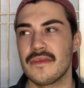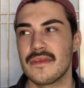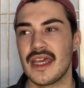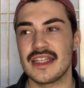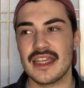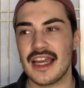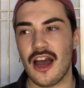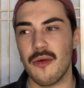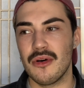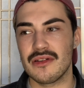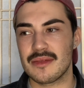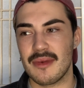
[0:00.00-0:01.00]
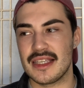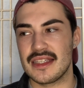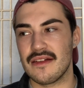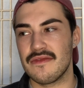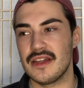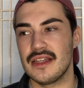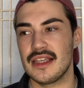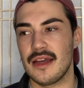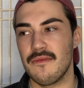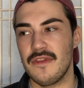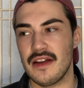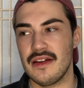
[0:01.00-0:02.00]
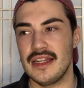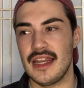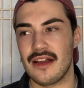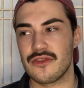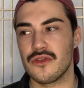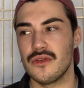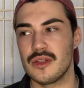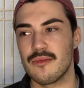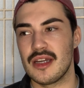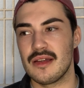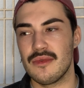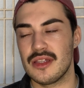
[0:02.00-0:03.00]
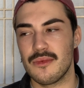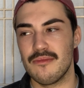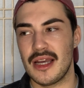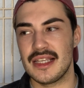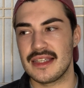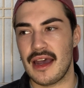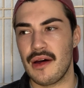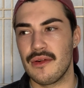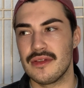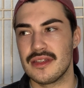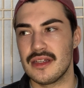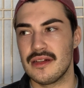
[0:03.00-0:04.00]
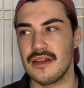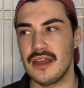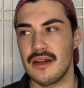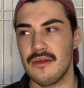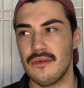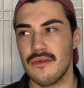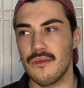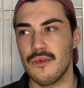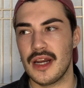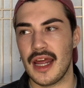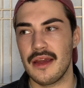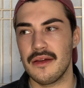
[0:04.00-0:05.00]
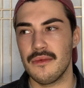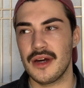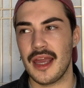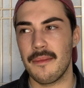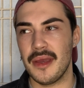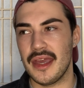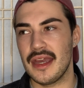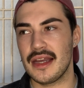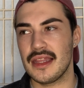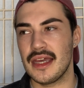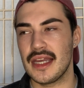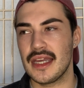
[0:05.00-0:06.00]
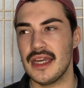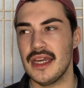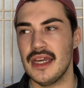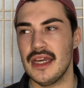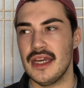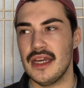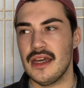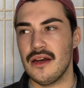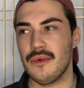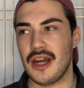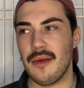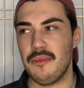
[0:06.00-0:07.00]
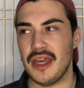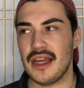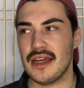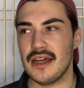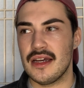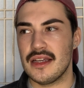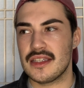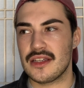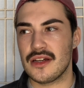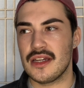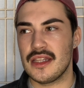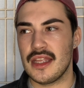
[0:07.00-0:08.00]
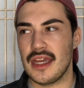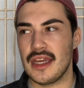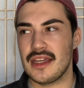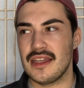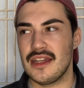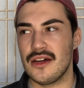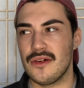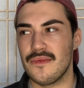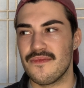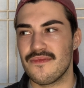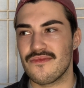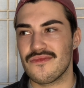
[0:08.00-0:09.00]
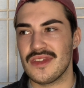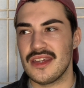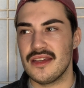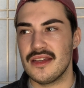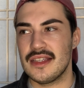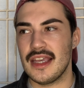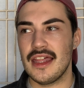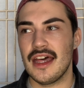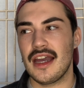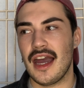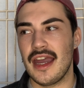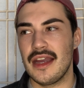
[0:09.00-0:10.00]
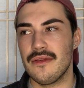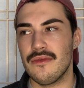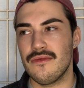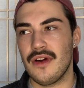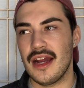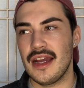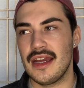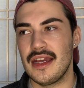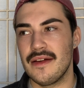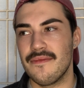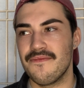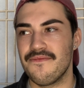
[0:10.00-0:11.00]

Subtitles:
that's like how most of my stuff is. I'm very natural with my sounds and what I pick. Like when I pick a certain, like, you know, say like I write